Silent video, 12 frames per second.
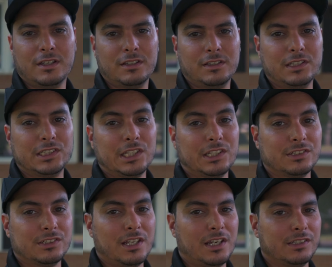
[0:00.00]
This thing is
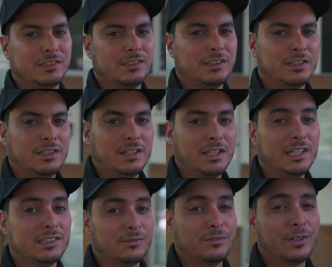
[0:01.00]
nice. It's
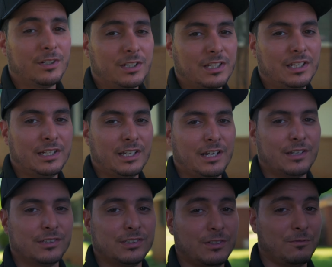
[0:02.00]
a very clean
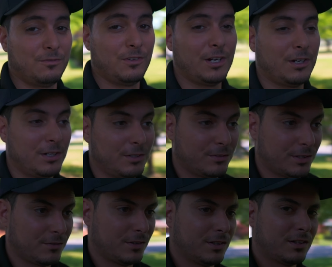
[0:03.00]
house, very
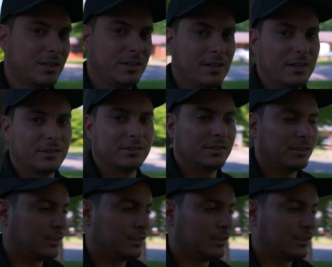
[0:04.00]
clean house.